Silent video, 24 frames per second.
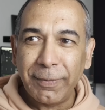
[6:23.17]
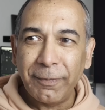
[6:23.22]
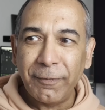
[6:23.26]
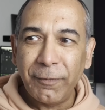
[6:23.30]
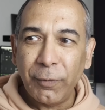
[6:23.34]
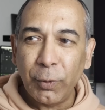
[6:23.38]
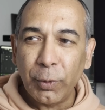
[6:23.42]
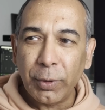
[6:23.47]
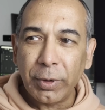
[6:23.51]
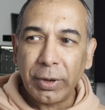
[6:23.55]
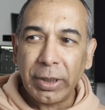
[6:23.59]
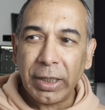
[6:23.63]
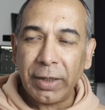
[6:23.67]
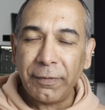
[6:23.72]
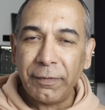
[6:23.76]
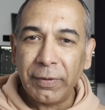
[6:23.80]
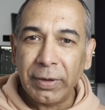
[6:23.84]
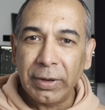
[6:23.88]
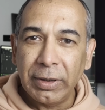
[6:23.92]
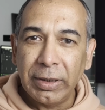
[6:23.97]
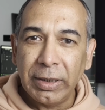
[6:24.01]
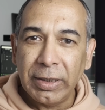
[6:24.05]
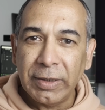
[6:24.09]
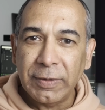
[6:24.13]
I'm
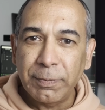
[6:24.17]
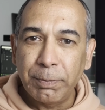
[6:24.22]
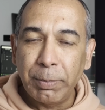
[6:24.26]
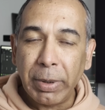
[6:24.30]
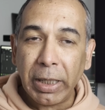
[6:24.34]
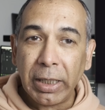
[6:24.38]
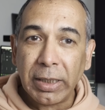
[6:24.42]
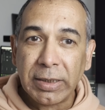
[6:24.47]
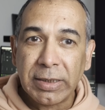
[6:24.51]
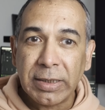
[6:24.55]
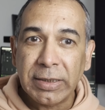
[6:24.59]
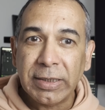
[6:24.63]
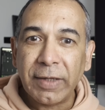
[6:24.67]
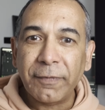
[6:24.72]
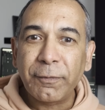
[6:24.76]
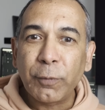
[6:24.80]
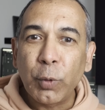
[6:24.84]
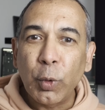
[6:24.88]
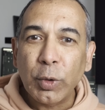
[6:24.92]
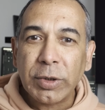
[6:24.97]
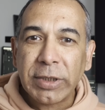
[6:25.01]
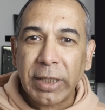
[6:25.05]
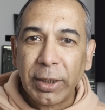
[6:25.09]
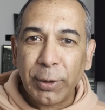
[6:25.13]
photographing these bisons. Of
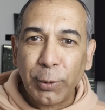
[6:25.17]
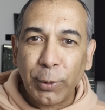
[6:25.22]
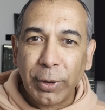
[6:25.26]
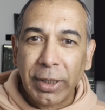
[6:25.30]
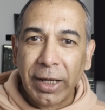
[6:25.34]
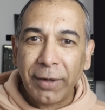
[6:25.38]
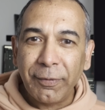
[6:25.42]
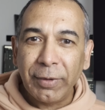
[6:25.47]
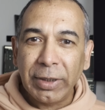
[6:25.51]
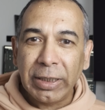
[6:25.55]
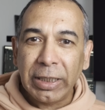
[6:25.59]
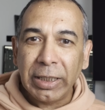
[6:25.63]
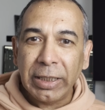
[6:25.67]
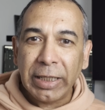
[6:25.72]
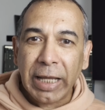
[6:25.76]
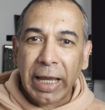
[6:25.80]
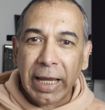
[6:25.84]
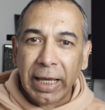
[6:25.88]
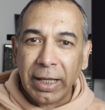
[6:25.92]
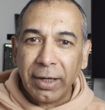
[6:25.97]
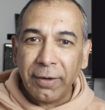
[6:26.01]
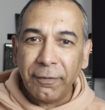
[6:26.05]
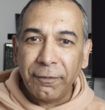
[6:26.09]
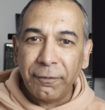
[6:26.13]
course, I don't have any
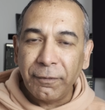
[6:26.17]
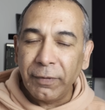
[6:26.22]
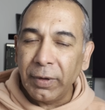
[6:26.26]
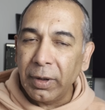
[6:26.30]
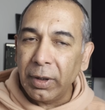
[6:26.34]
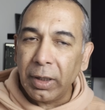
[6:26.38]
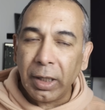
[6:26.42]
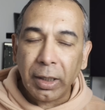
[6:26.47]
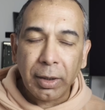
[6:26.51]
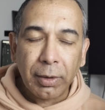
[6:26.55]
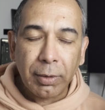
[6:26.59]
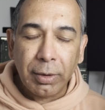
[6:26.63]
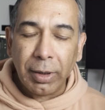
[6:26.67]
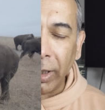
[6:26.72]
negative fill. I